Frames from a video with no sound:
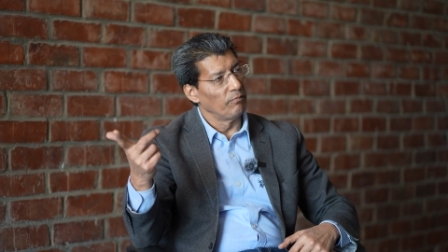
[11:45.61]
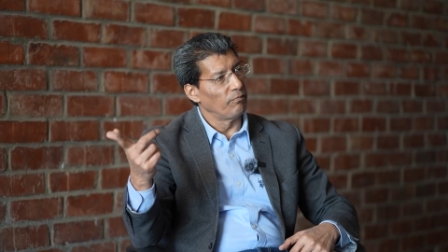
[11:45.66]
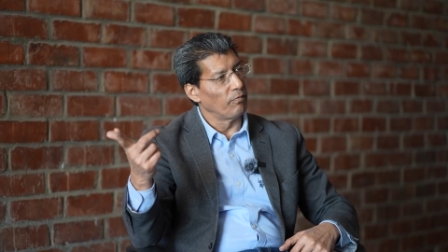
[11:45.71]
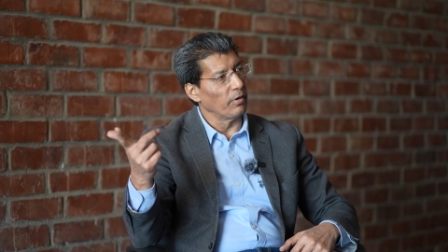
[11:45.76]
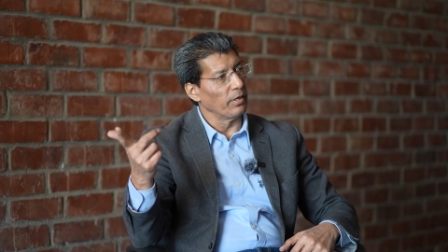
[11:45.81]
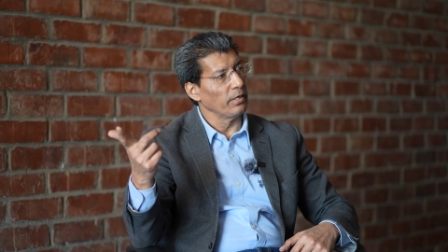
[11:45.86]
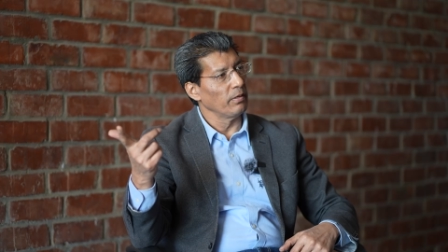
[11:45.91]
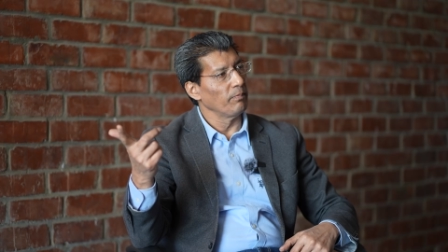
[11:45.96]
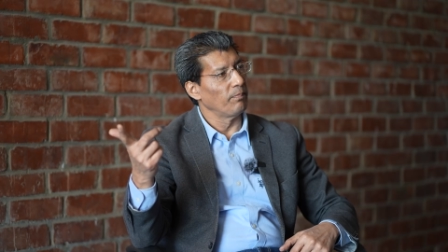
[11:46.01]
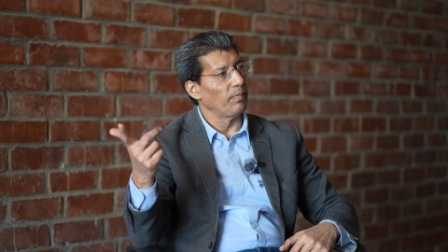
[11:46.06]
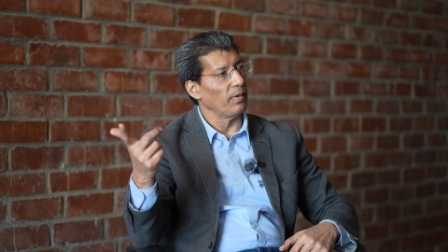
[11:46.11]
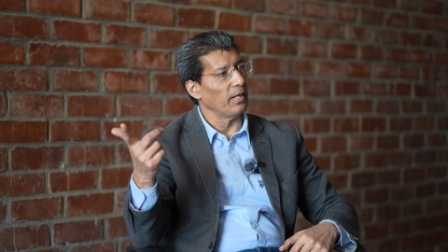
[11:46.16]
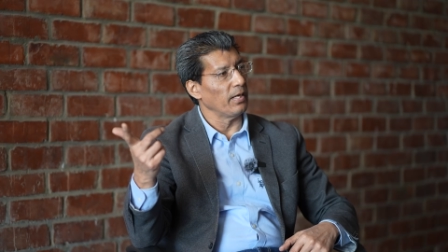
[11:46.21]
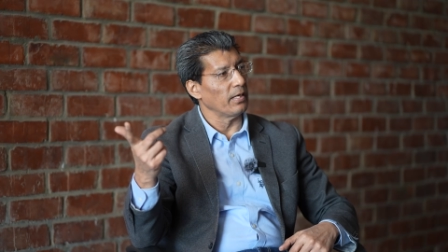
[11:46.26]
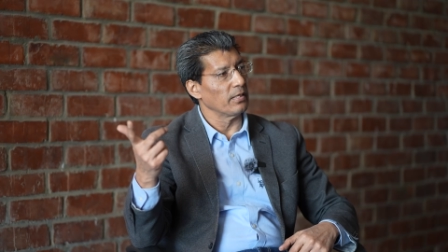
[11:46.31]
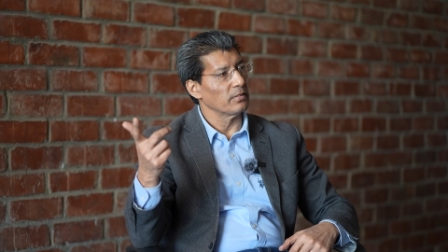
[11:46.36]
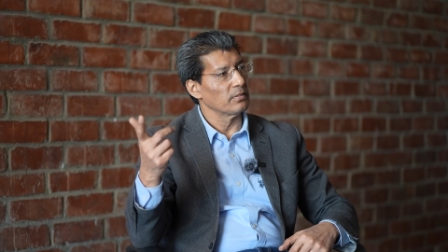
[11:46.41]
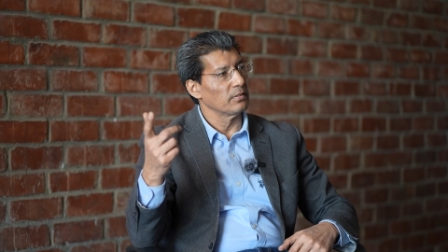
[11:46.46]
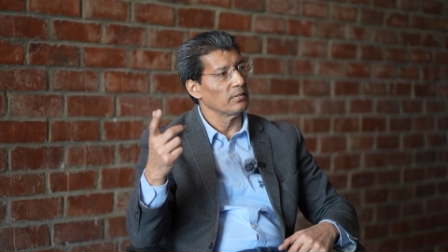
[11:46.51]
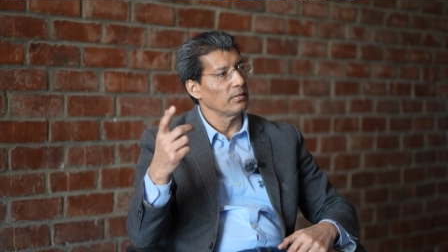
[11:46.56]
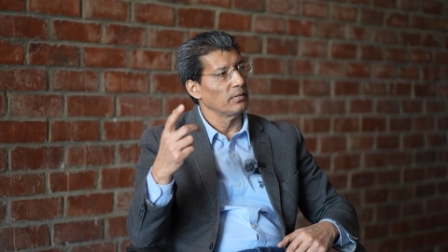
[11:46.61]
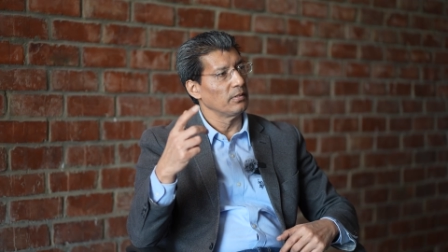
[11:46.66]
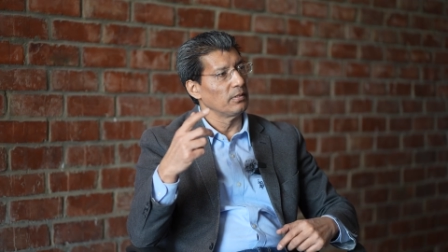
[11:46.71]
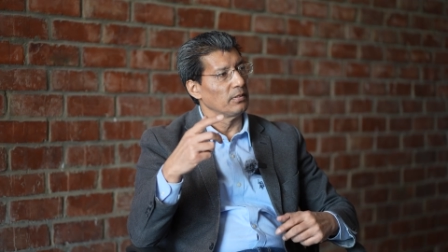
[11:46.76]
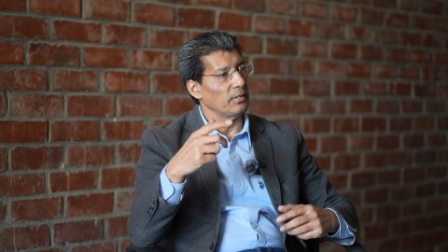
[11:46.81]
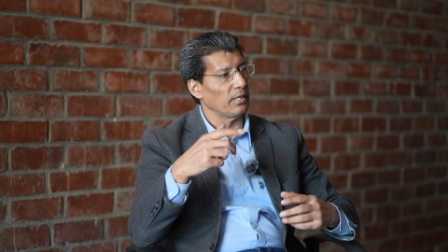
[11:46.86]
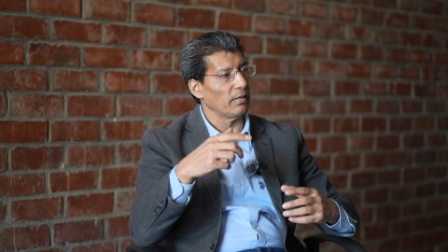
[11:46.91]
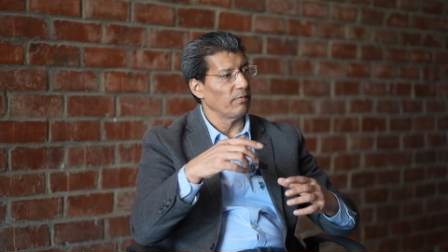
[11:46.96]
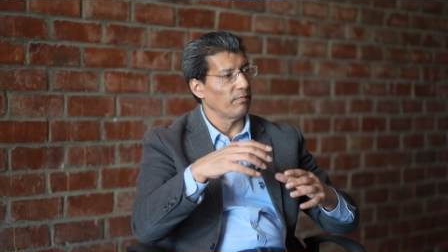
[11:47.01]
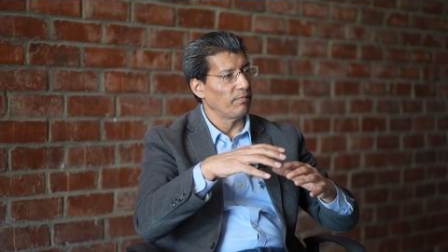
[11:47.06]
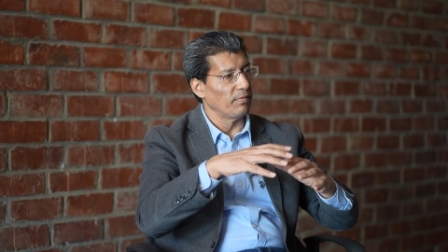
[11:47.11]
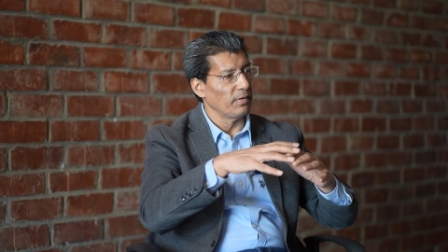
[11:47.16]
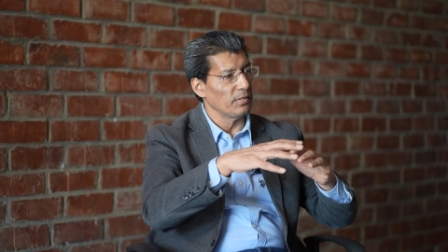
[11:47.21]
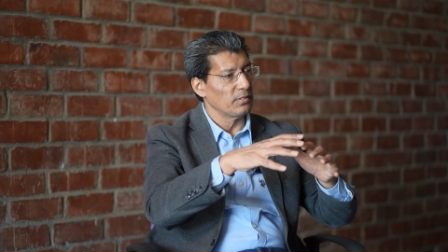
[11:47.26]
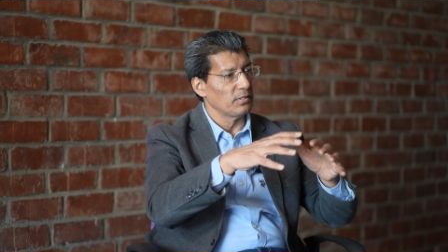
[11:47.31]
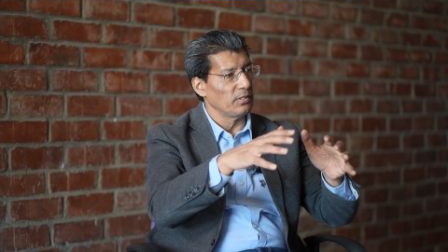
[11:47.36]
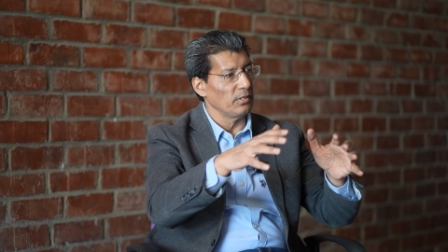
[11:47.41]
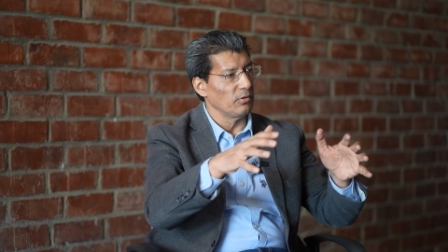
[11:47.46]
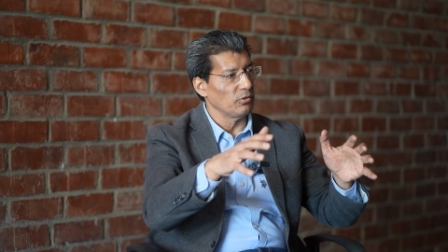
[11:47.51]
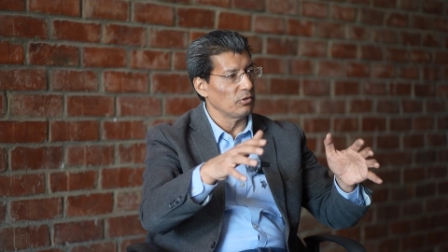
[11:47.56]
foreign players, then
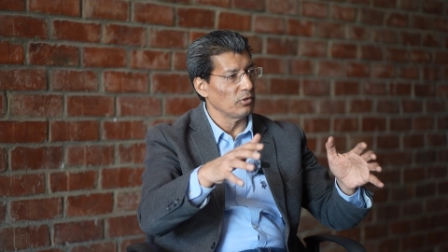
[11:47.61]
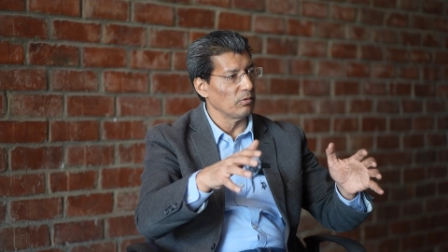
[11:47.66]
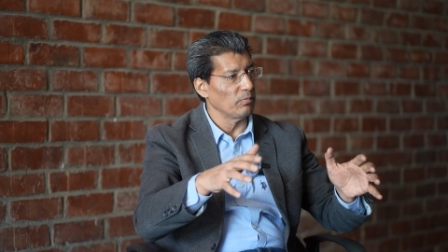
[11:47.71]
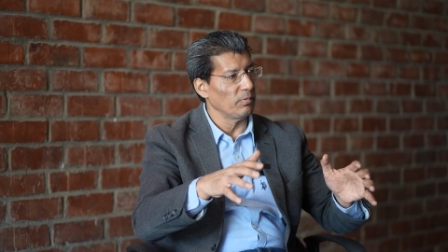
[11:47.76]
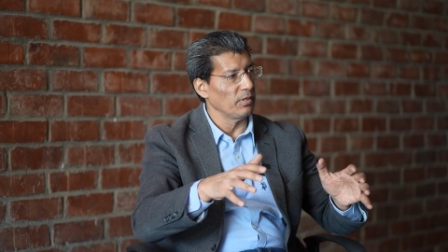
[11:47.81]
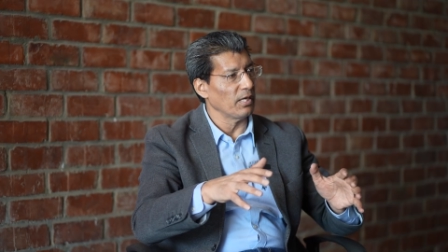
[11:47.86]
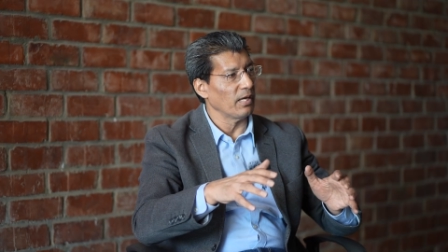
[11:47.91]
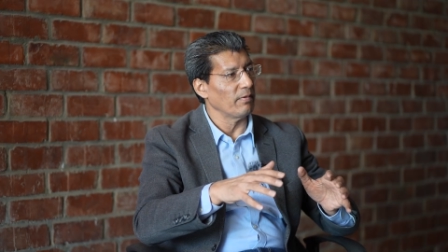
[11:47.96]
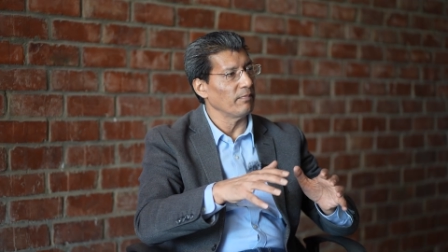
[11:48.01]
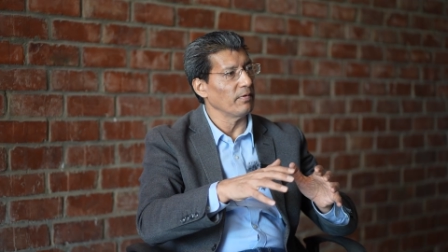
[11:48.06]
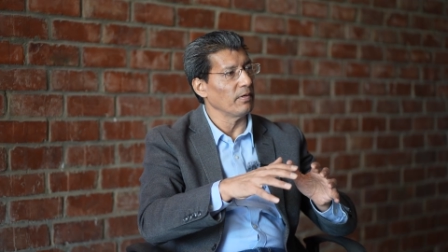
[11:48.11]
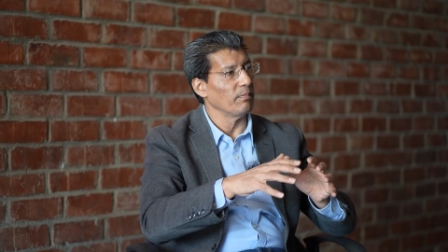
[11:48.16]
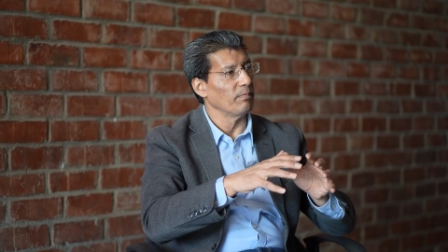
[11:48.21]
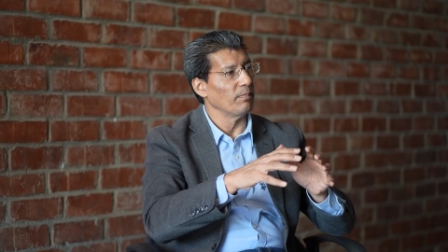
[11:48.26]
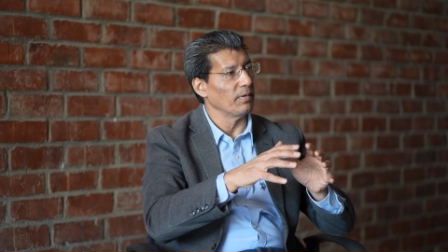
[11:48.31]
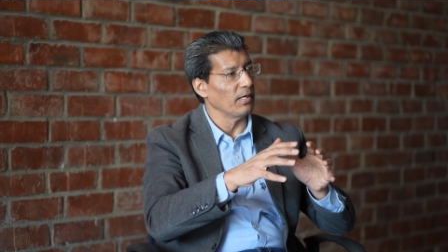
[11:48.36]
first you should be having